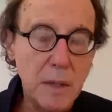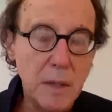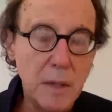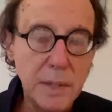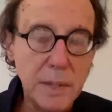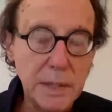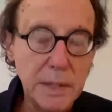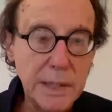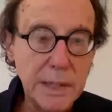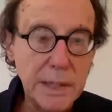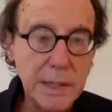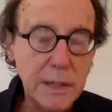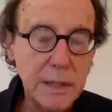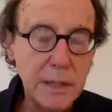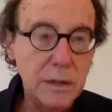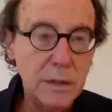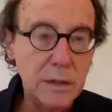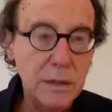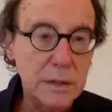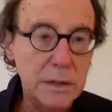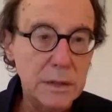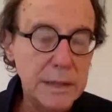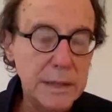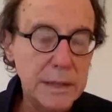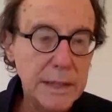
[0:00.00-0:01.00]

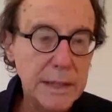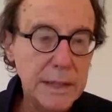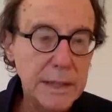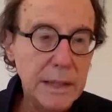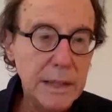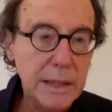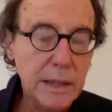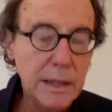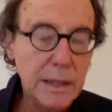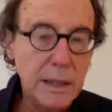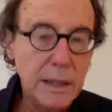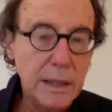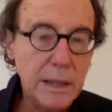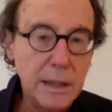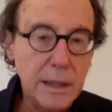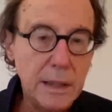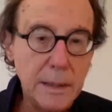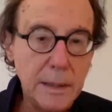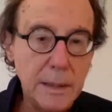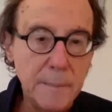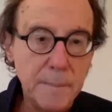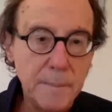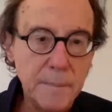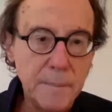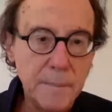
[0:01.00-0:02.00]
political
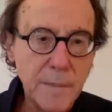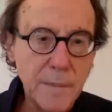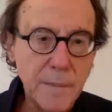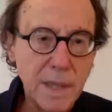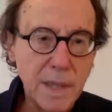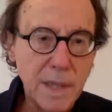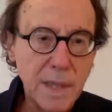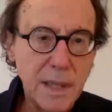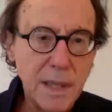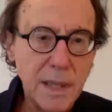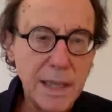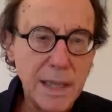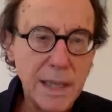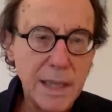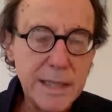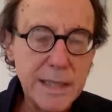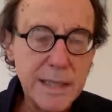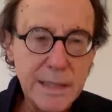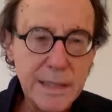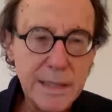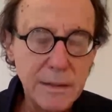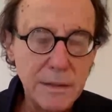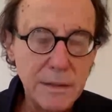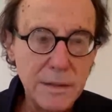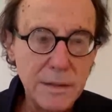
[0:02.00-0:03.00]

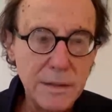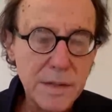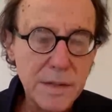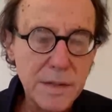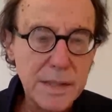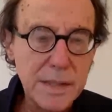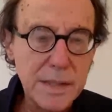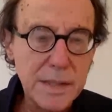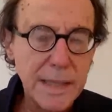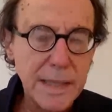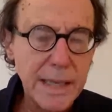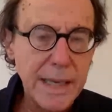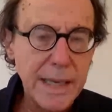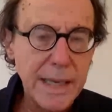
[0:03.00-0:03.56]
ideals.